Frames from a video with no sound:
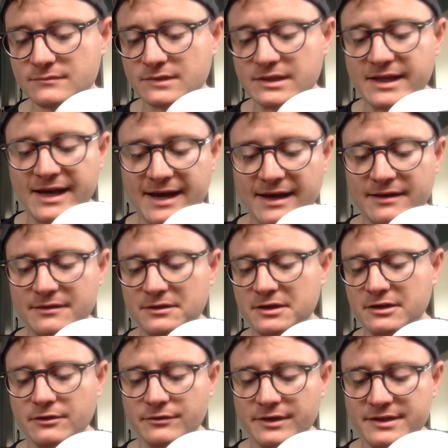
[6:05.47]
Yeah, he
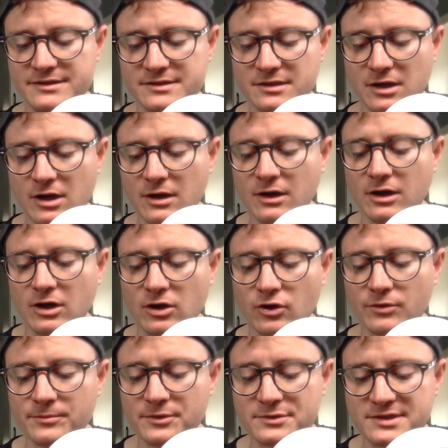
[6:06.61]
agrees. A
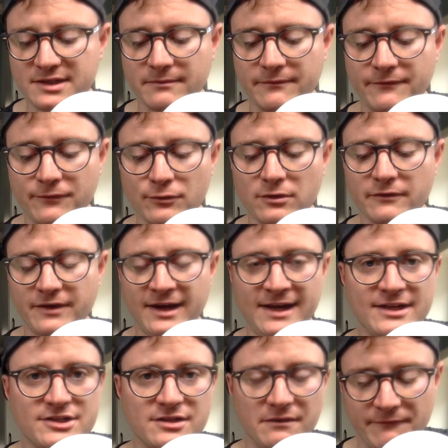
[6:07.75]
whole museum full of
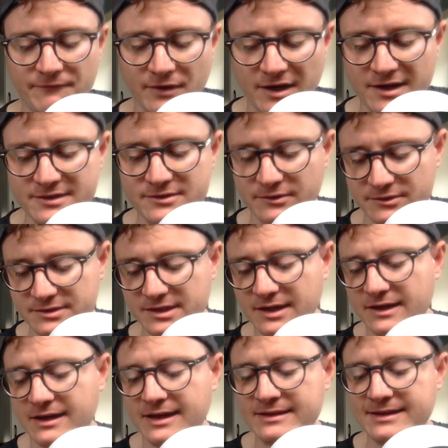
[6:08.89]
ancient fossils,
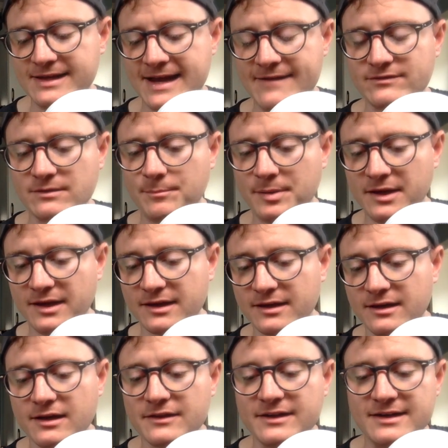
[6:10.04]
and they have to pick
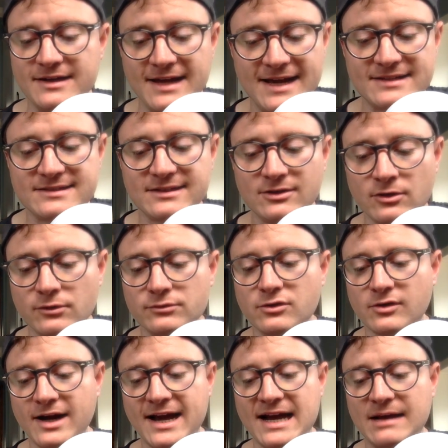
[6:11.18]
the nasty old
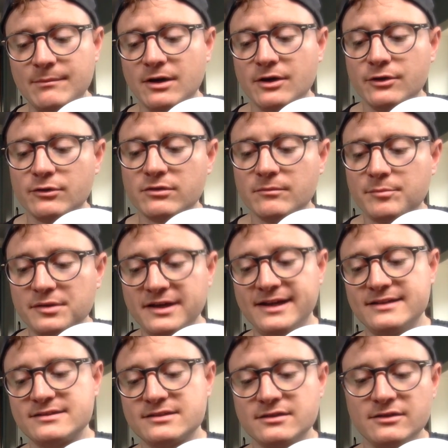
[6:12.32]
crab who
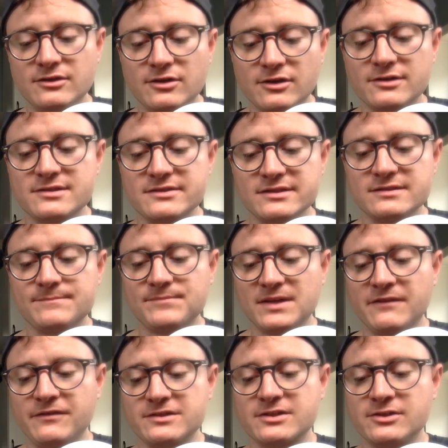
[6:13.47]
complains to the nurses
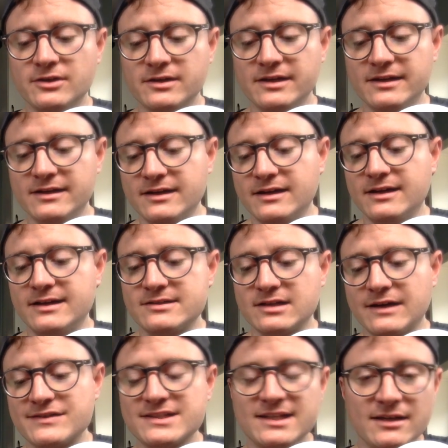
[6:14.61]
if his cookie is
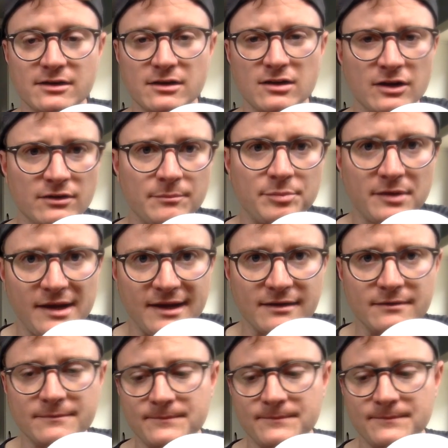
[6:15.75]
off center on the plate.